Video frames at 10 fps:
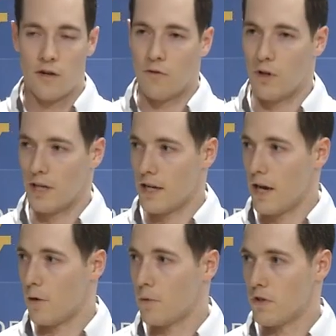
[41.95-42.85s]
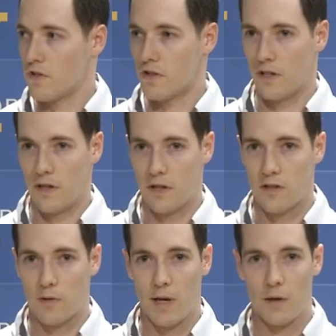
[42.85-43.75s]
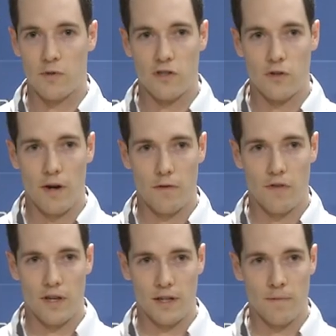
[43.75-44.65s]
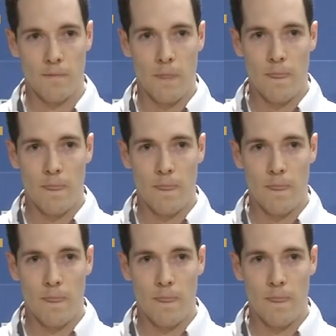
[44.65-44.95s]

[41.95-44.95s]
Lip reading: really help us to be able to do everything.